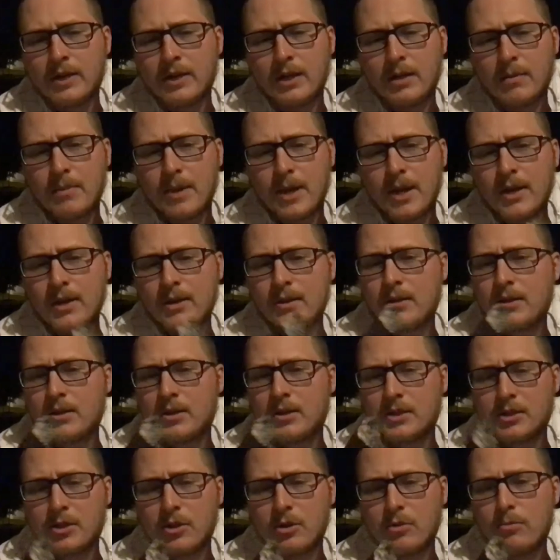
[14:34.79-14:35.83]
about it, the
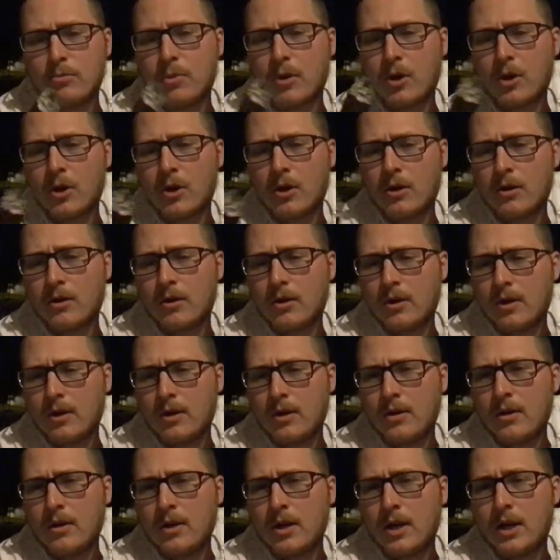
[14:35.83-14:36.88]
slow burn.
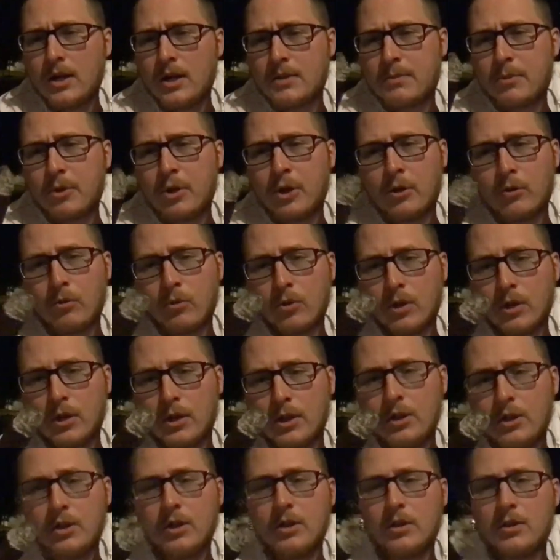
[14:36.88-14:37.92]
It's burning
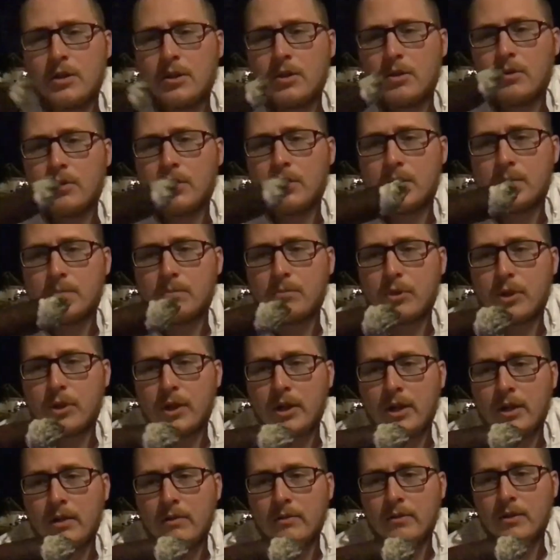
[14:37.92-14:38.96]
really good too. It's pretty
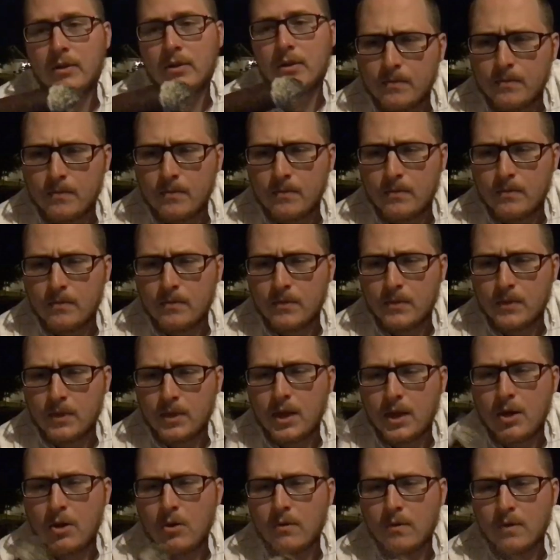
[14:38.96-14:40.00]
even.
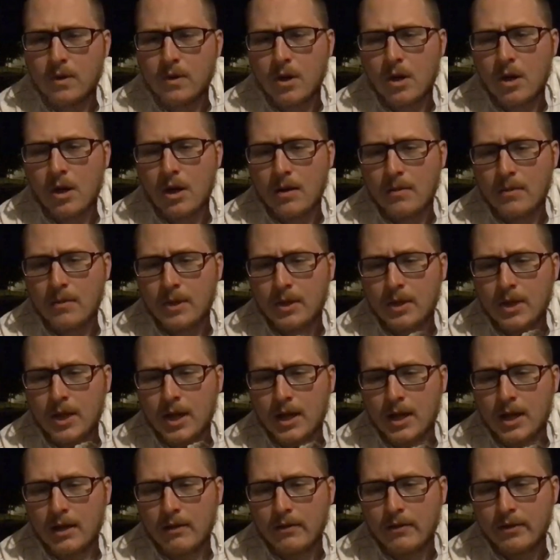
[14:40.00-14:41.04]
Yeah, overall, you got
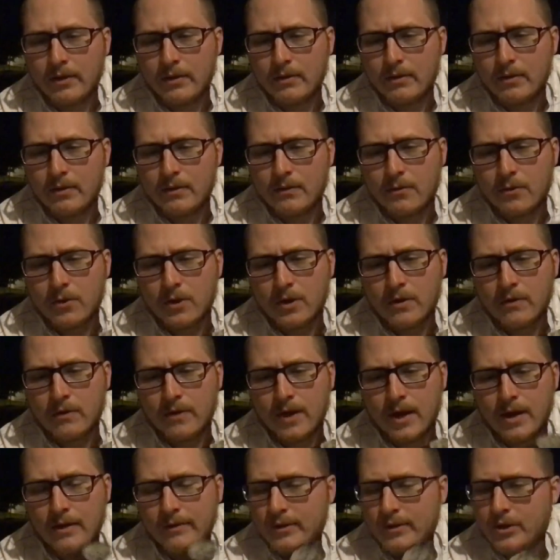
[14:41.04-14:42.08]
to give it a 4 out of
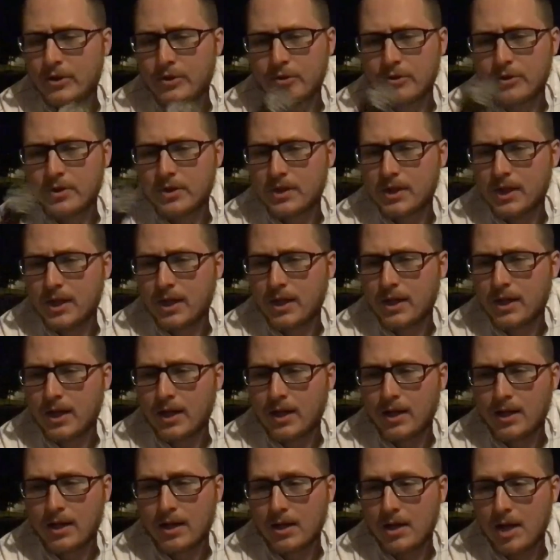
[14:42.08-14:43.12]
5. It's Drew Estate.
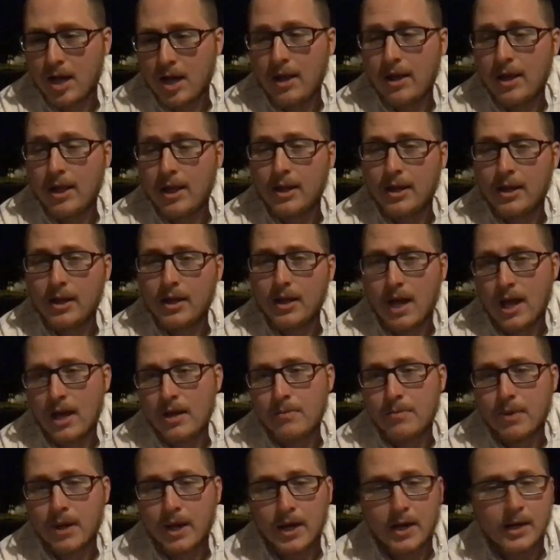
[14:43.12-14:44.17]
I like it.
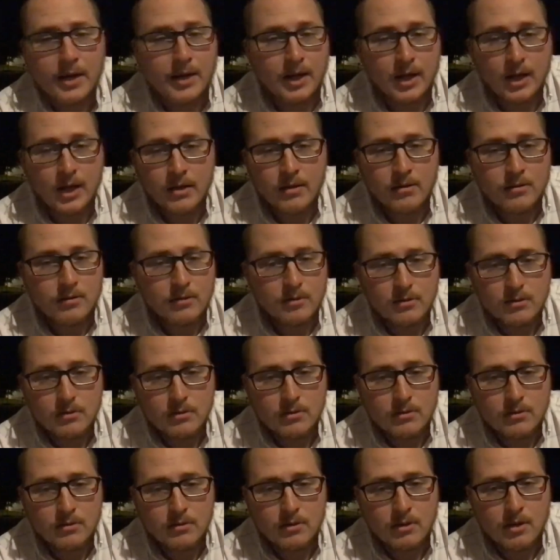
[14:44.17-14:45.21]
I'd buy it again.
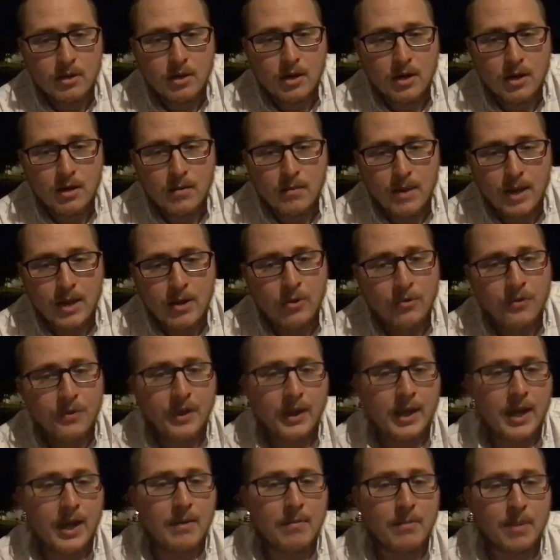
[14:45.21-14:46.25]
I don't
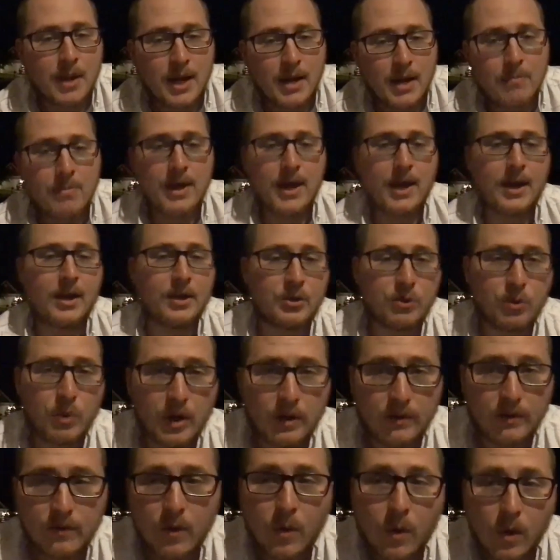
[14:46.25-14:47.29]
think I'd buy a pack of
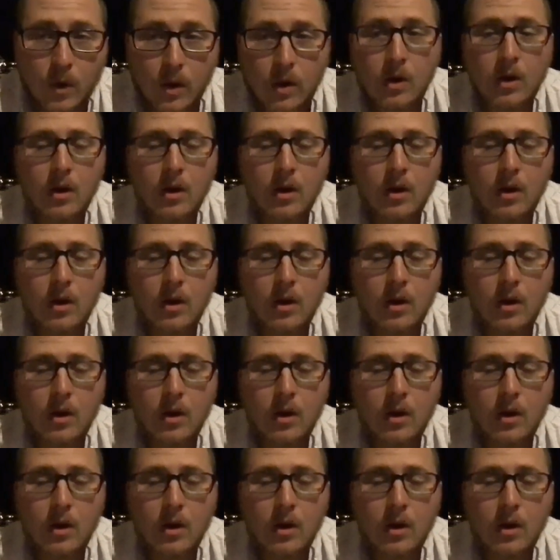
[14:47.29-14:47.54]
24.